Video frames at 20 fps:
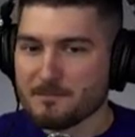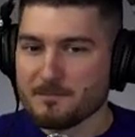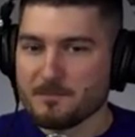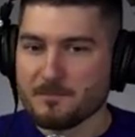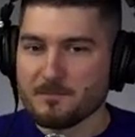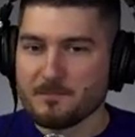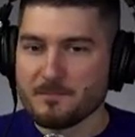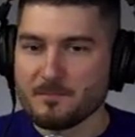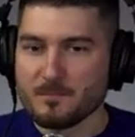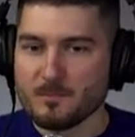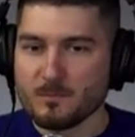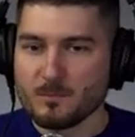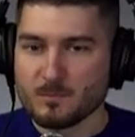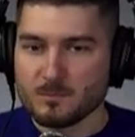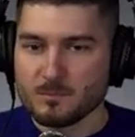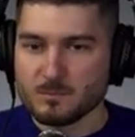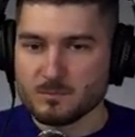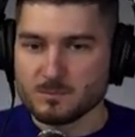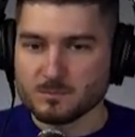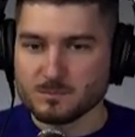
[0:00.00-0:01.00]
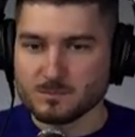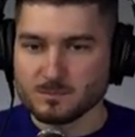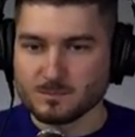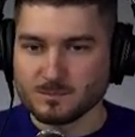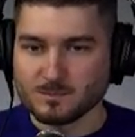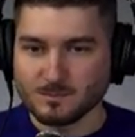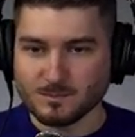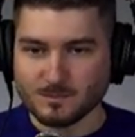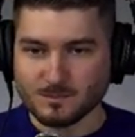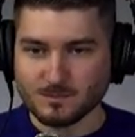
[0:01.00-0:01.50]

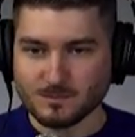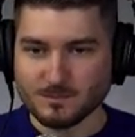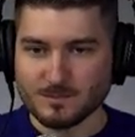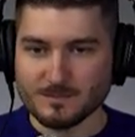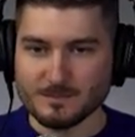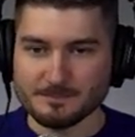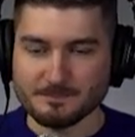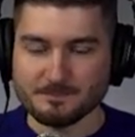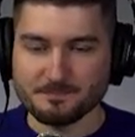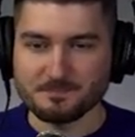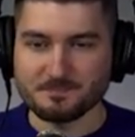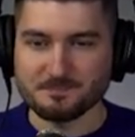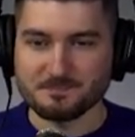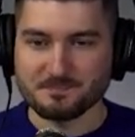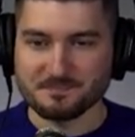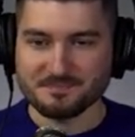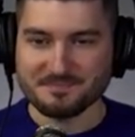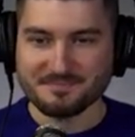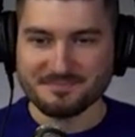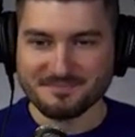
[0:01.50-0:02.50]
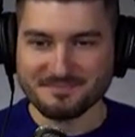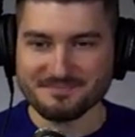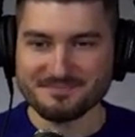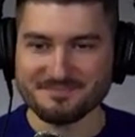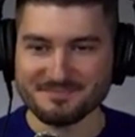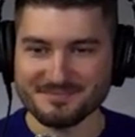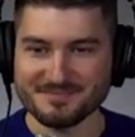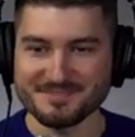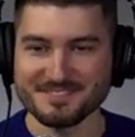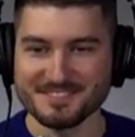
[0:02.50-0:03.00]

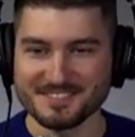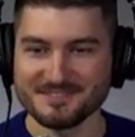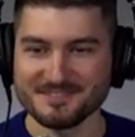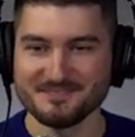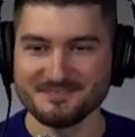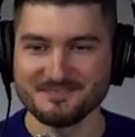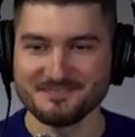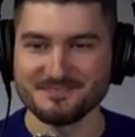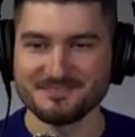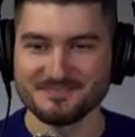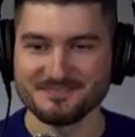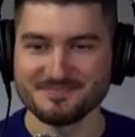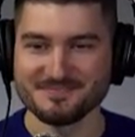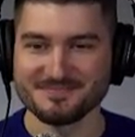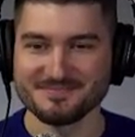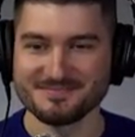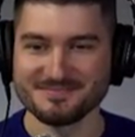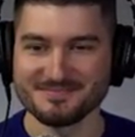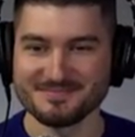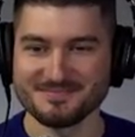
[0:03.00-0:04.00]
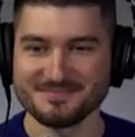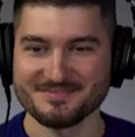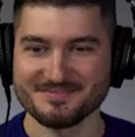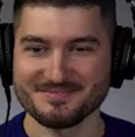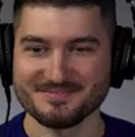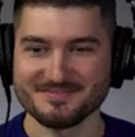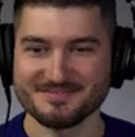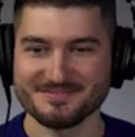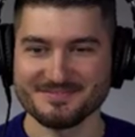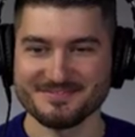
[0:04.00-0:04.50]

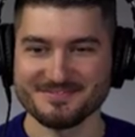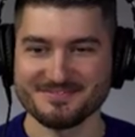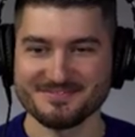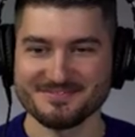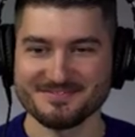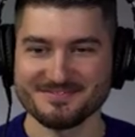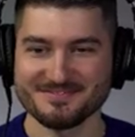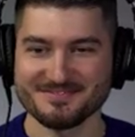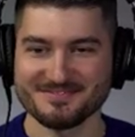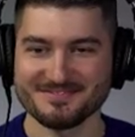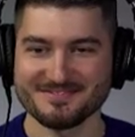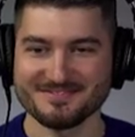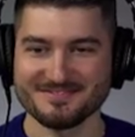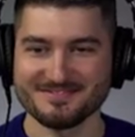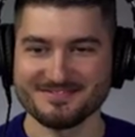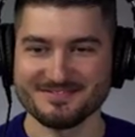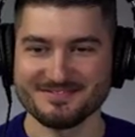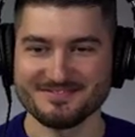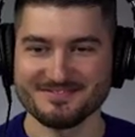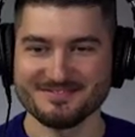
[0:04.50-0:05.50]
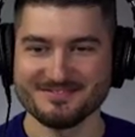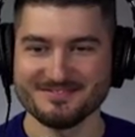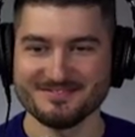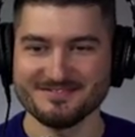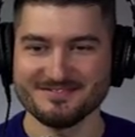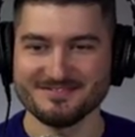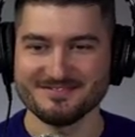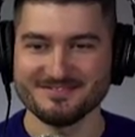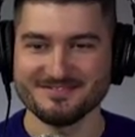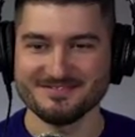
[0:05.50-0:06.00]

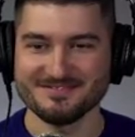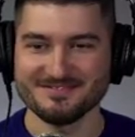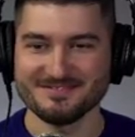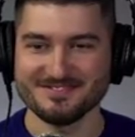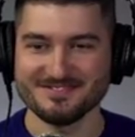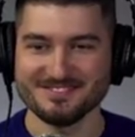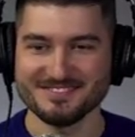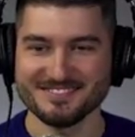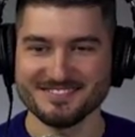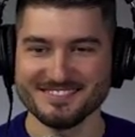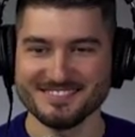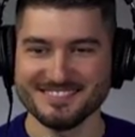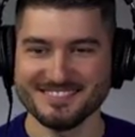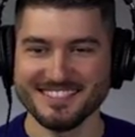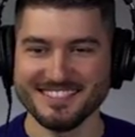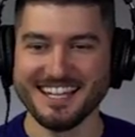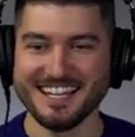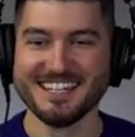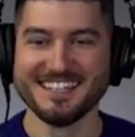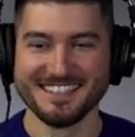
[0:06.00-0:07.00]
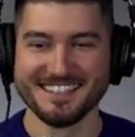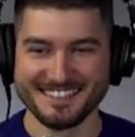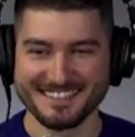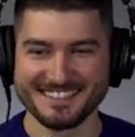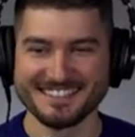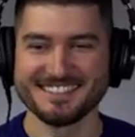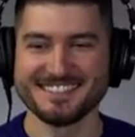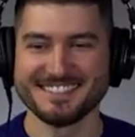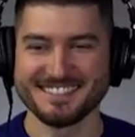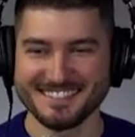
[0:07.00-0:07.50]

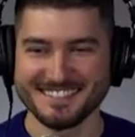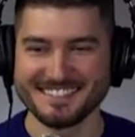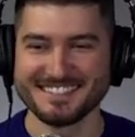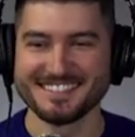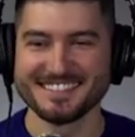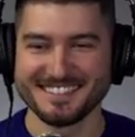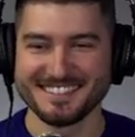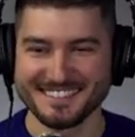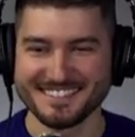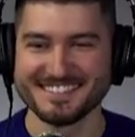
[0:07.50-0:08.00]
No words are spoken by the person on screen.